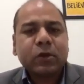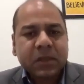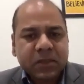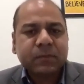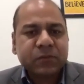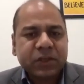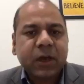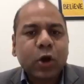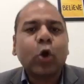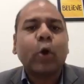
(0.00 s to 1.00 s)
systems which
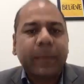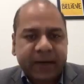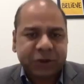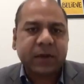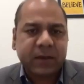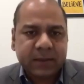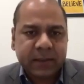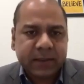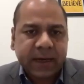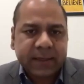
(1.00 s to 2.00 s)
are low pressure
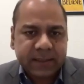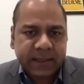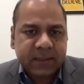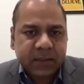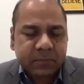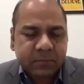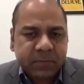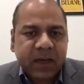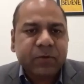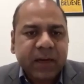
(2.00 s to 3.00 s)
in that sense, and
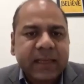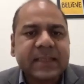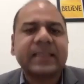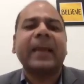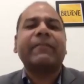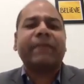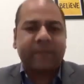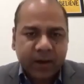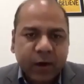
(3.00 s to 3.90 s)
become really safe